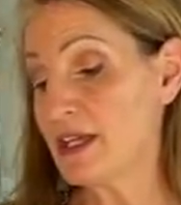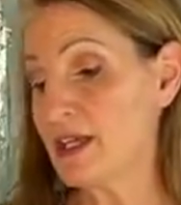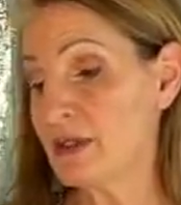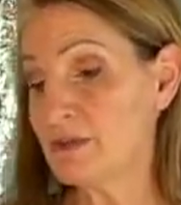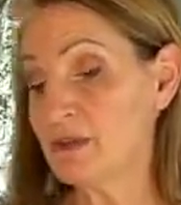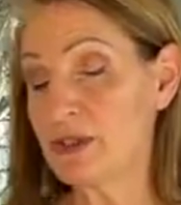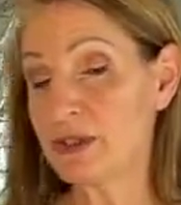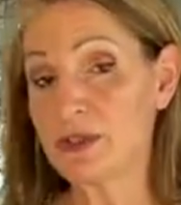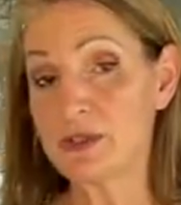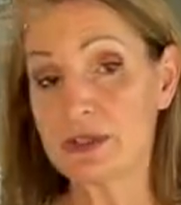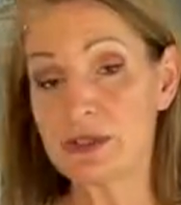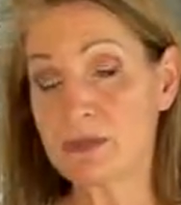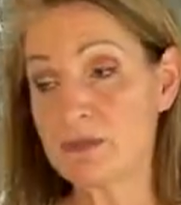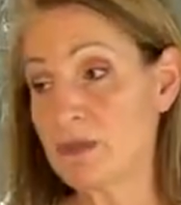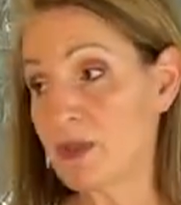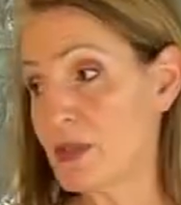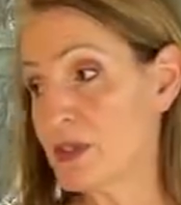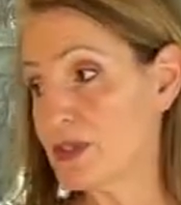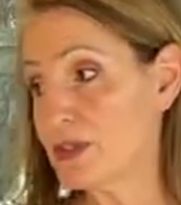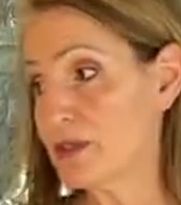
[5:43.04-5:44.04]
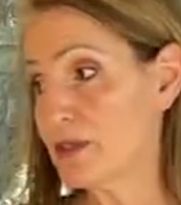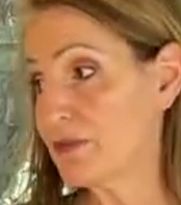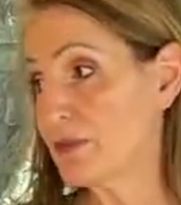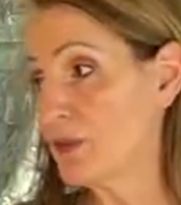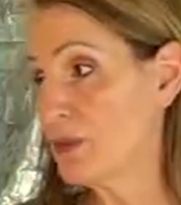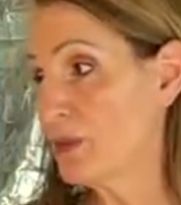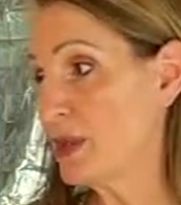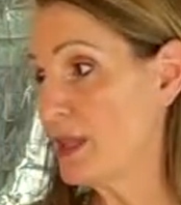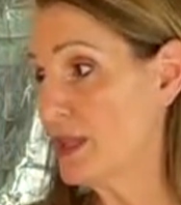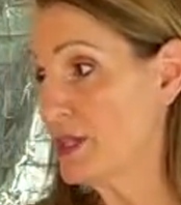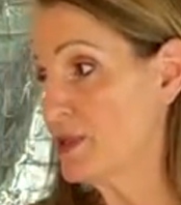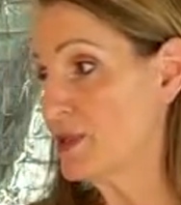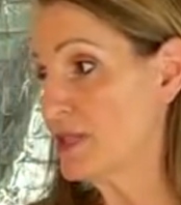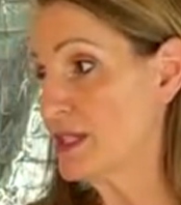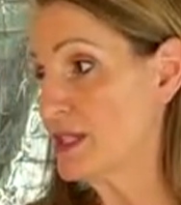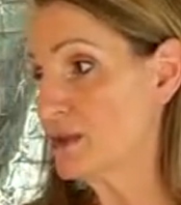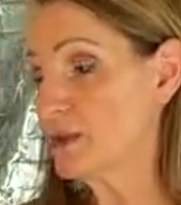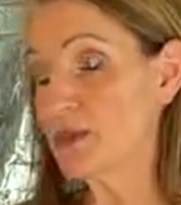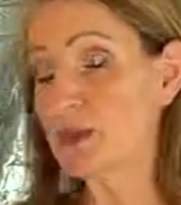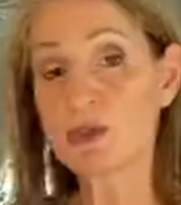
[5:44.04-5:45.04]
because most of the wedding
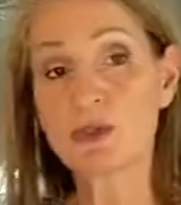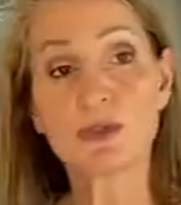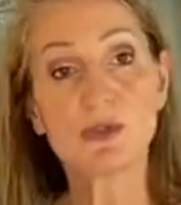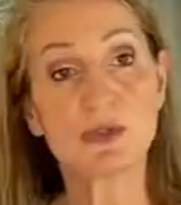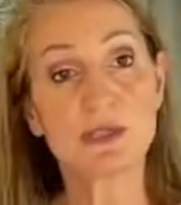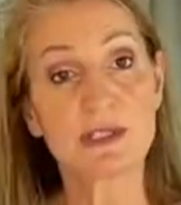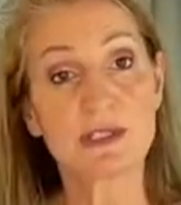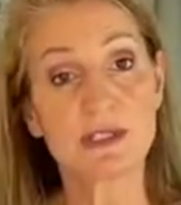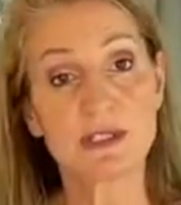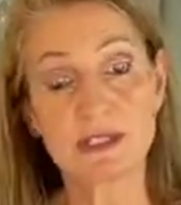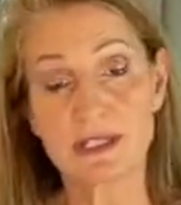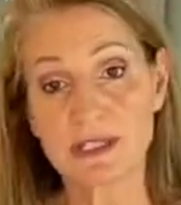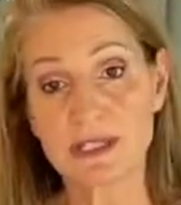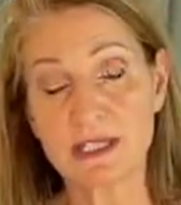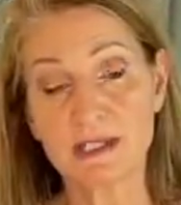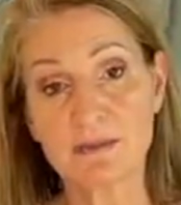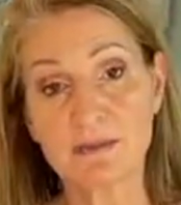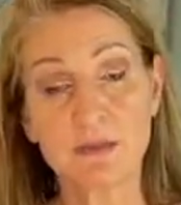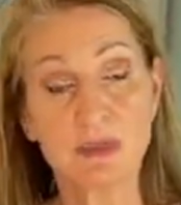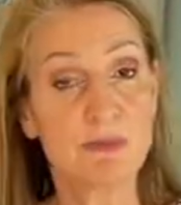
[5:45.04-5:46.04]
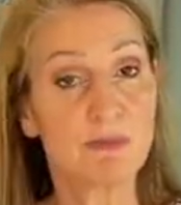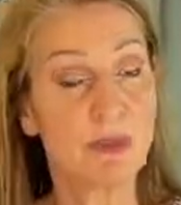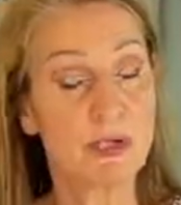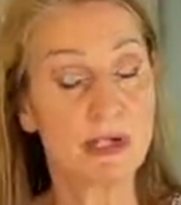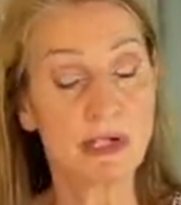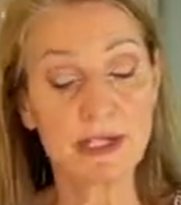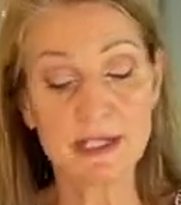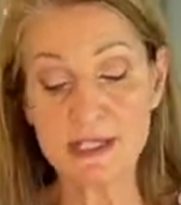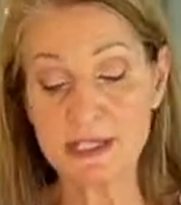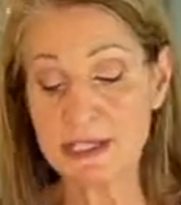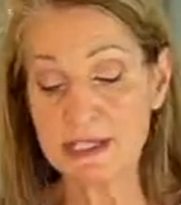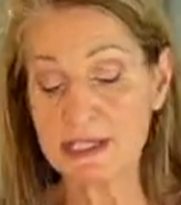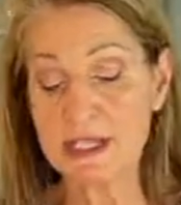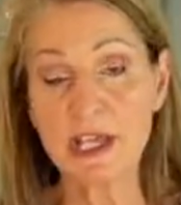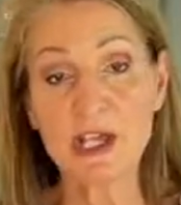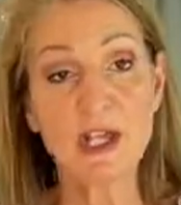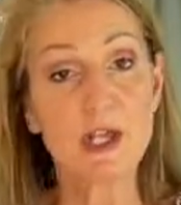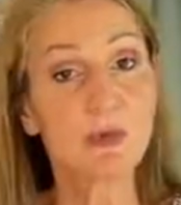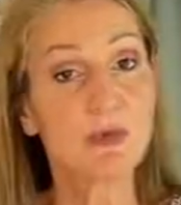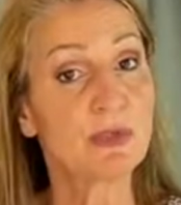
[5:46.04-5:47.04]
dresses with the corsets and bodices
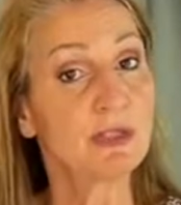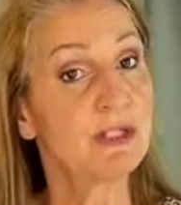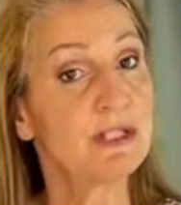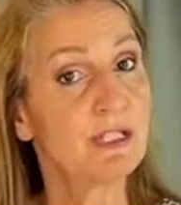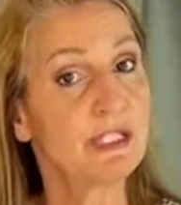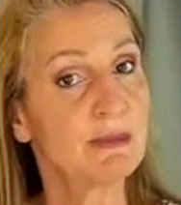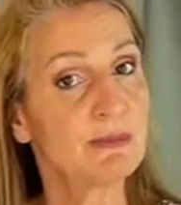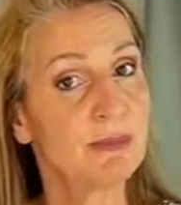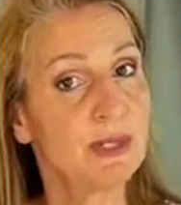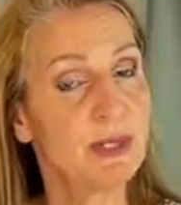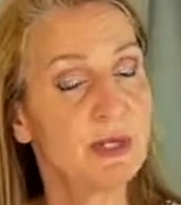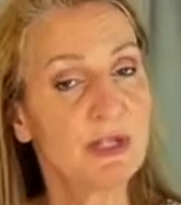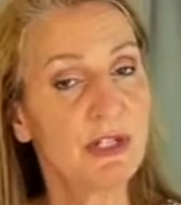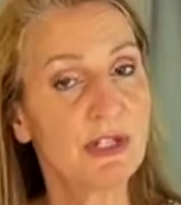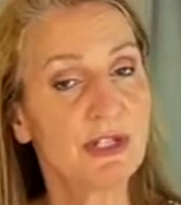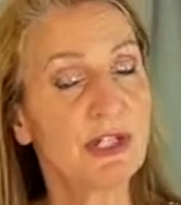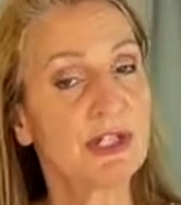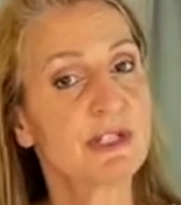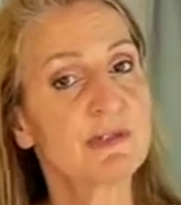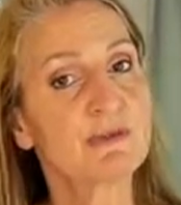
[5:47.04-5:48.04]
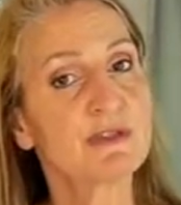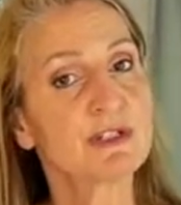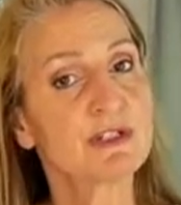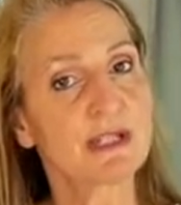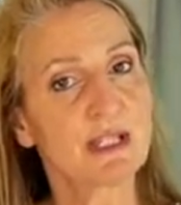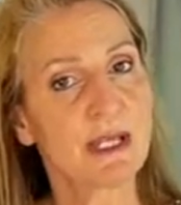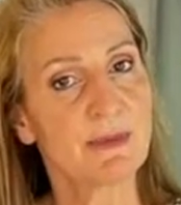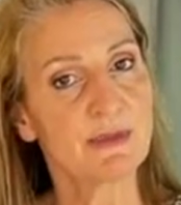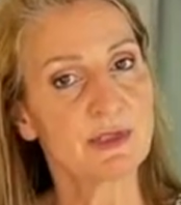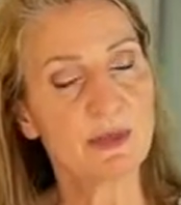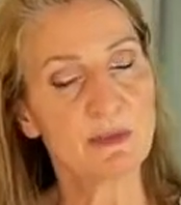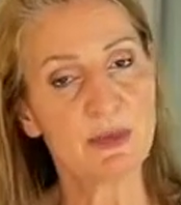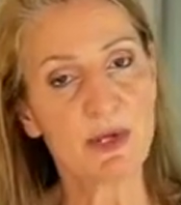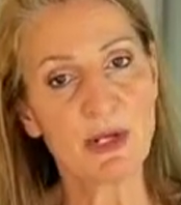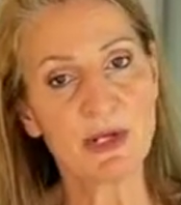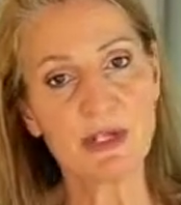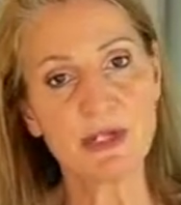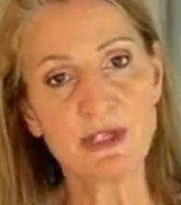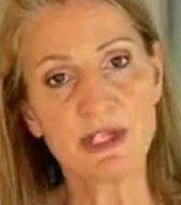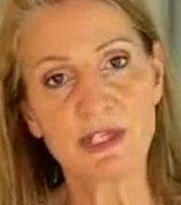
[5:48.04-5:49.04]
would need boning. You get different types of
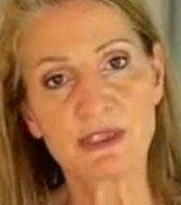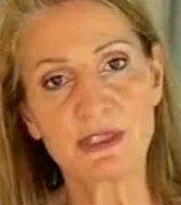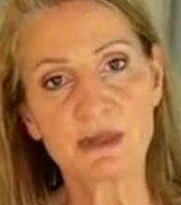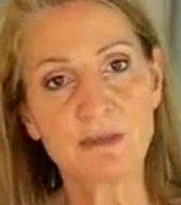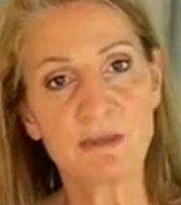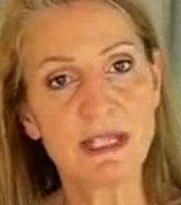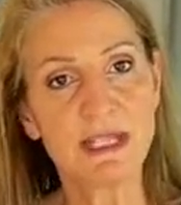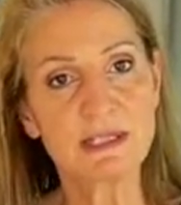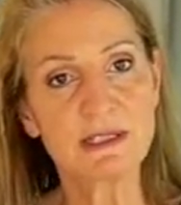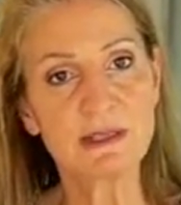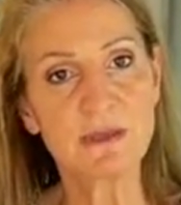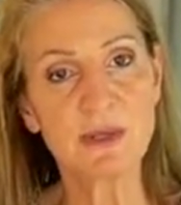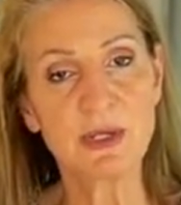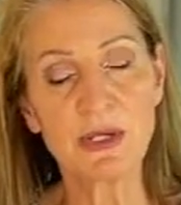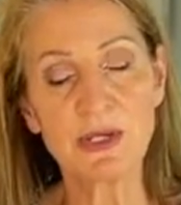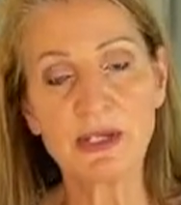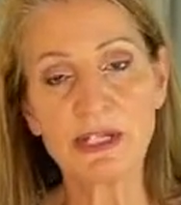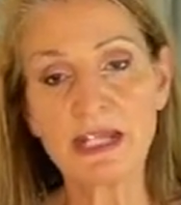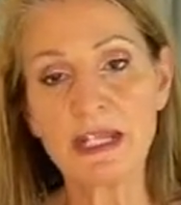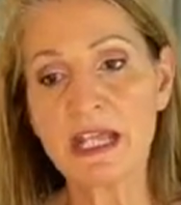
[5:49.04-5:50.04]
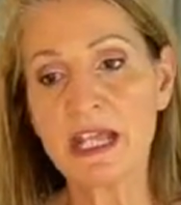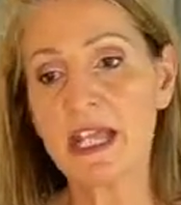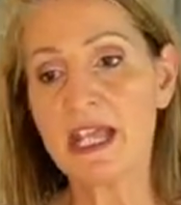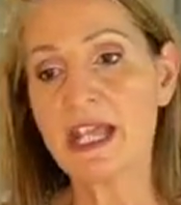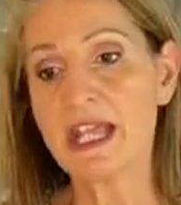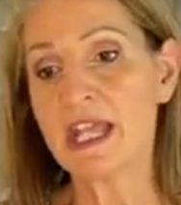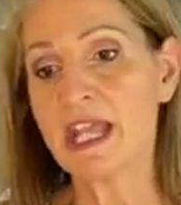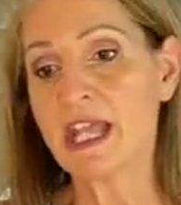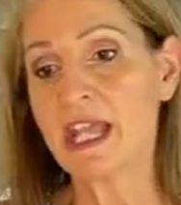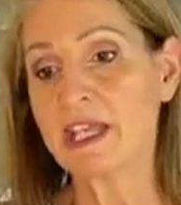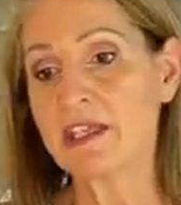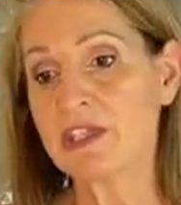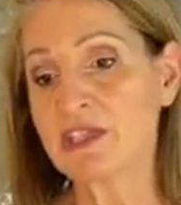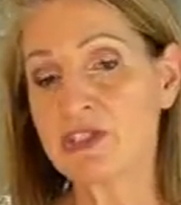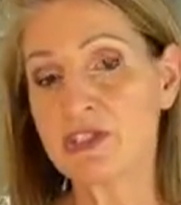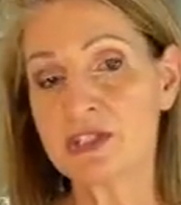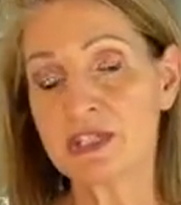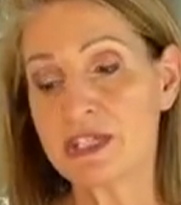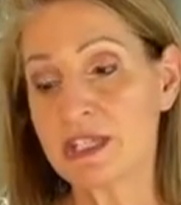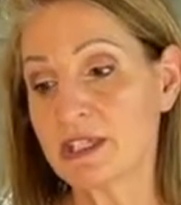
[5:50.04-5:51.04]
boning. You get the metal boning, and you
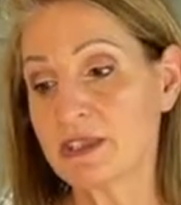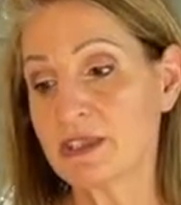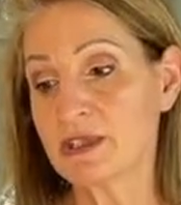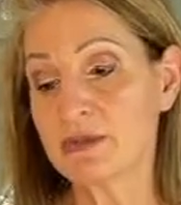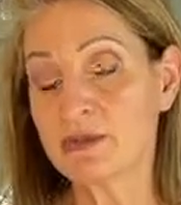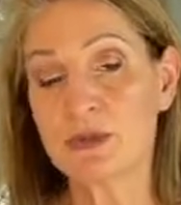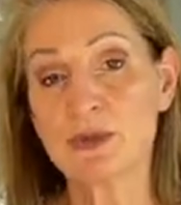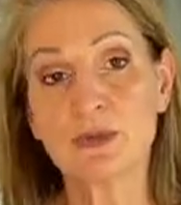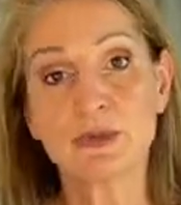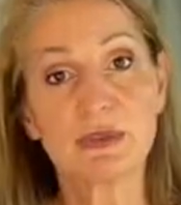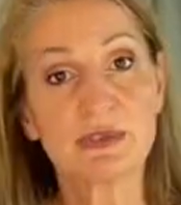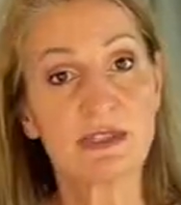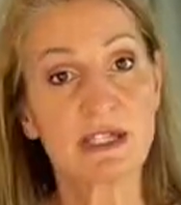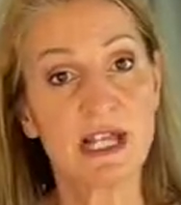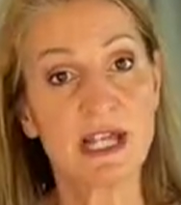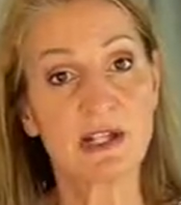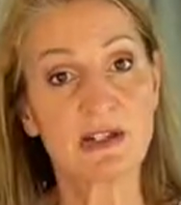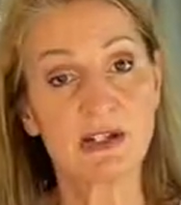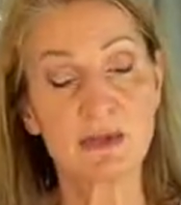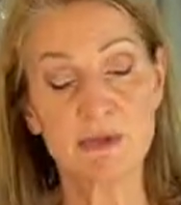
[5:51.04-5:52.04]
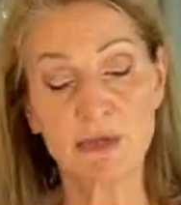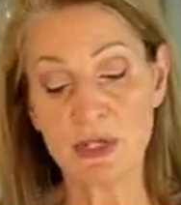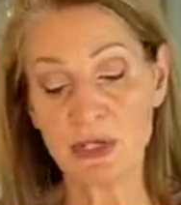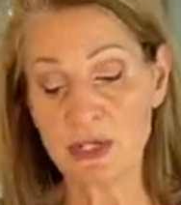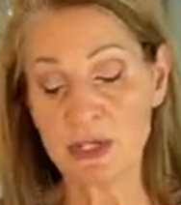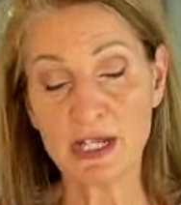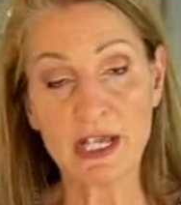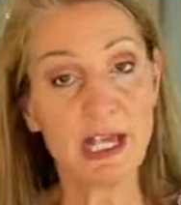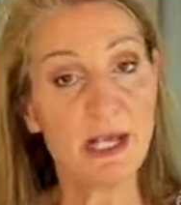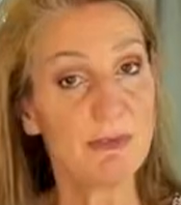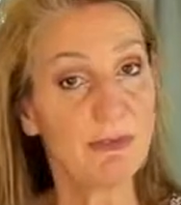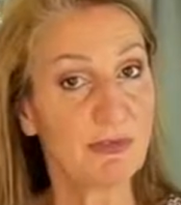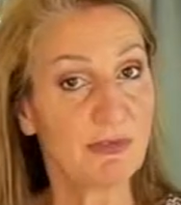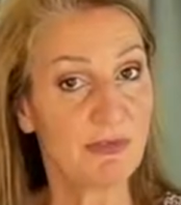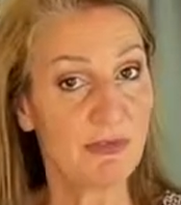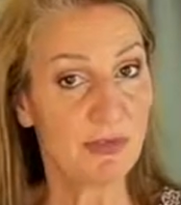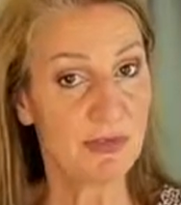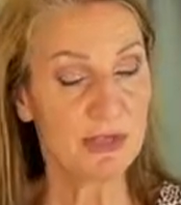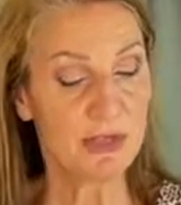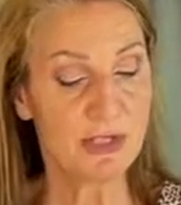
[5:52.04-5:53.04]
just get the normal nylon boning. I
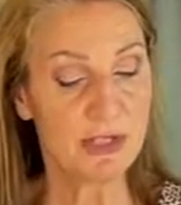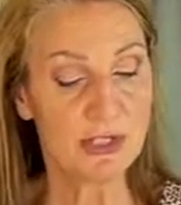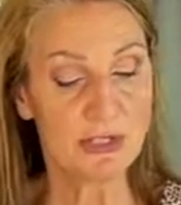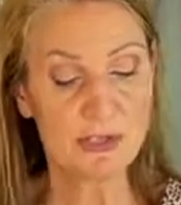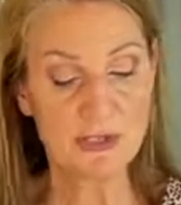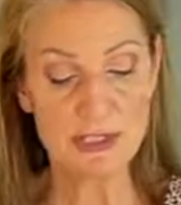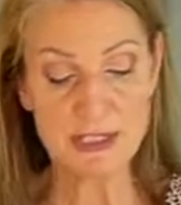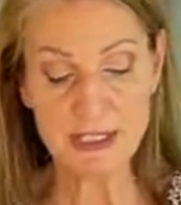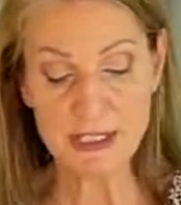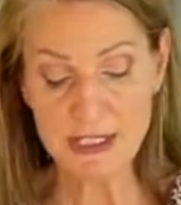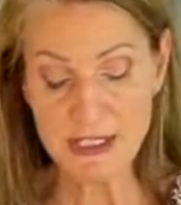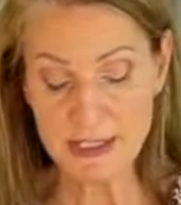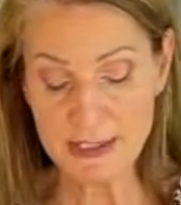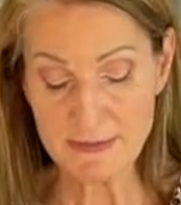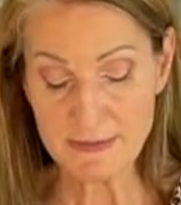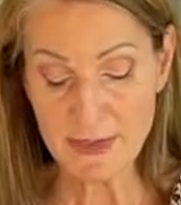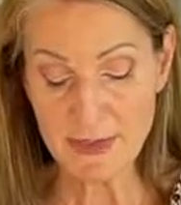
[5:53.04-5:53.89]
prefer to use this.